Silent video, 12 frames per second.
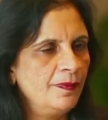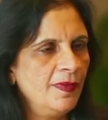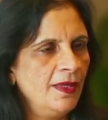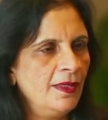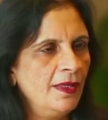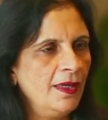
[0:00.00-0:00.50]

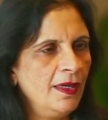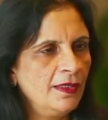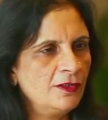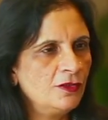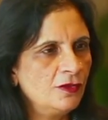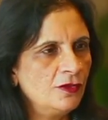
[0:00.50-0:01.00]
And I
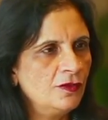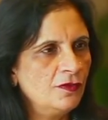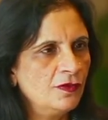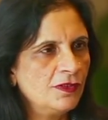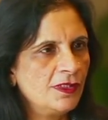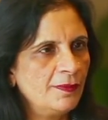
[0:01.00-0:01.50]
had to look
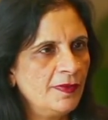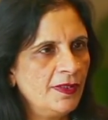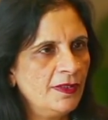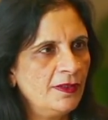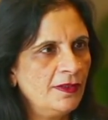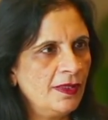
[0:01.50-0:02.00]
for
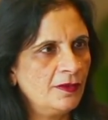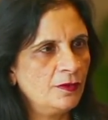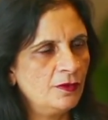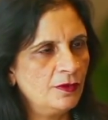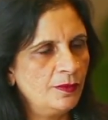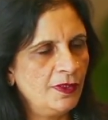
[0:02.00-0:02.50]
something that
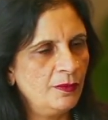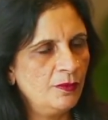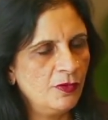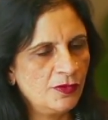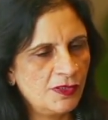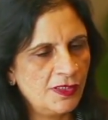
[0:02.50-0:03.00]
would be
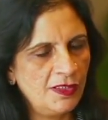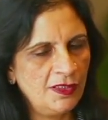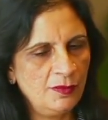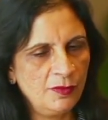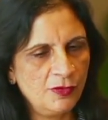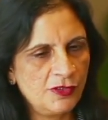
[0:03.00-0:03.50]
more steady,
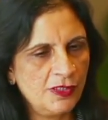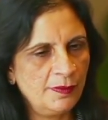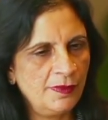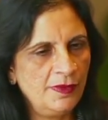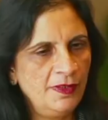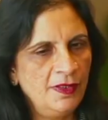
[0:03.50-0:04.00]
more
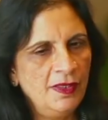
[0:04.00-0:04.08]
stable,